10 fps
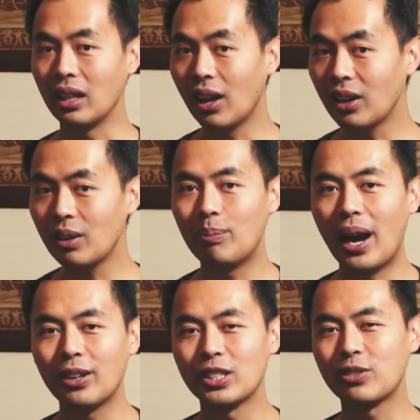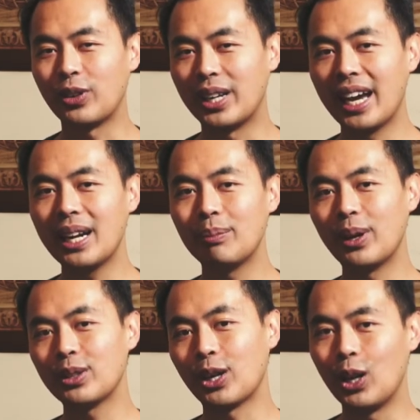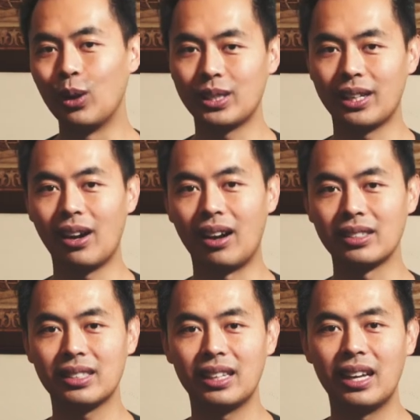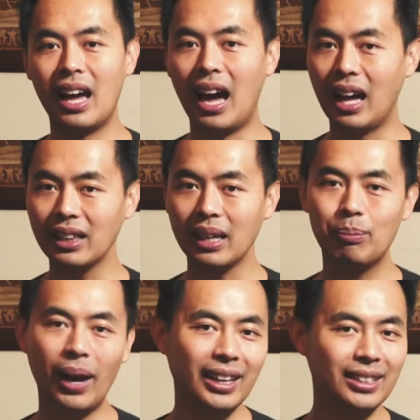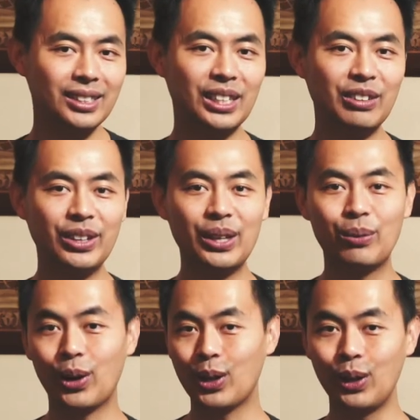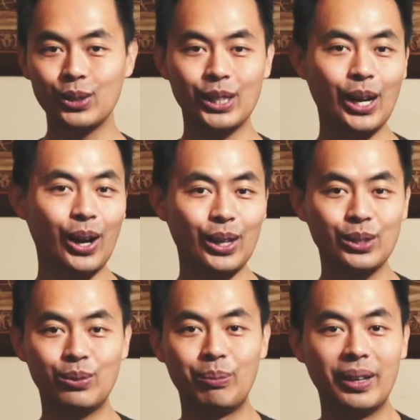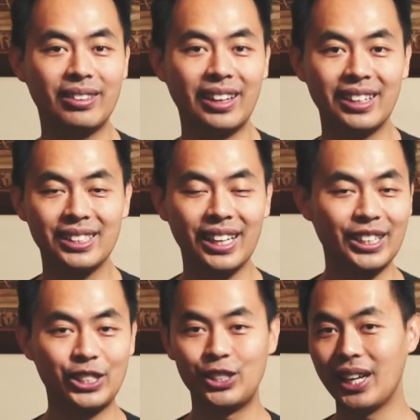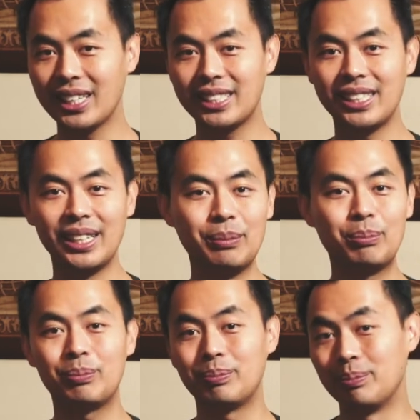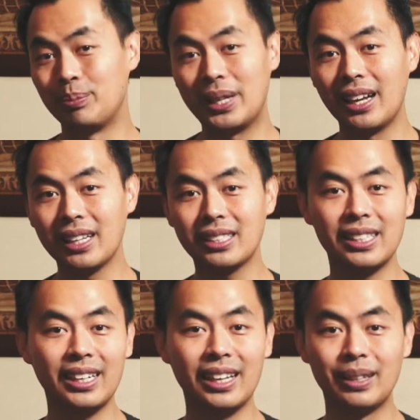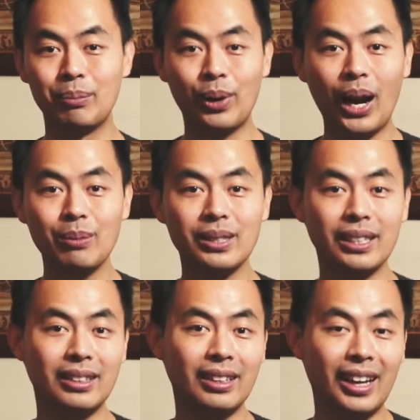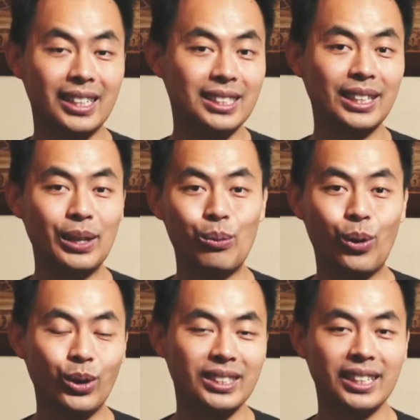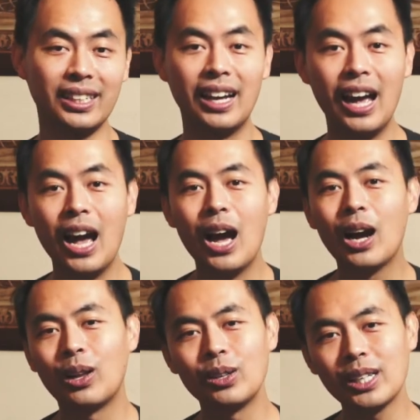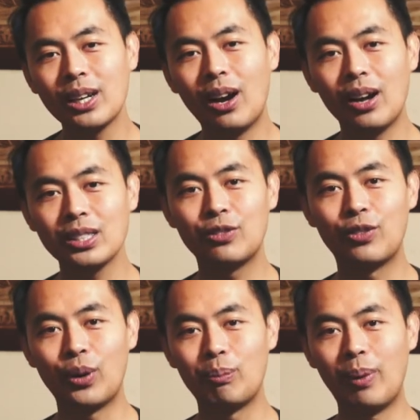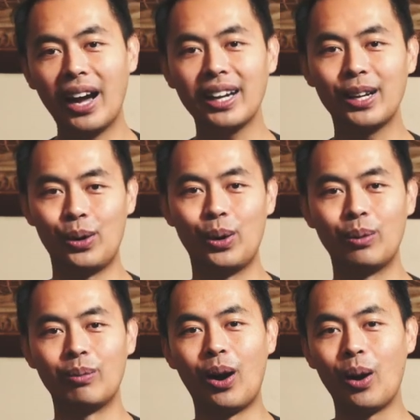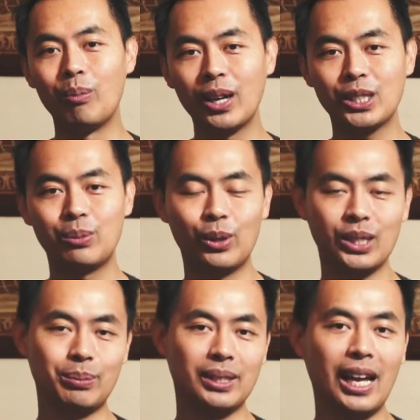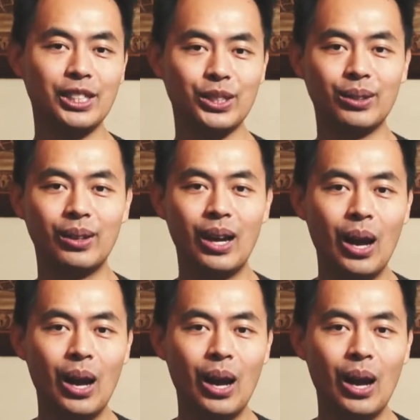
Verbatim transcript: A lot of buyers forget about the closing costs. Unlike buying a T V, where closing costs would be things like G S T, P S T, and perhaps an extended warranty, closing costs for buying a home are much more substantial.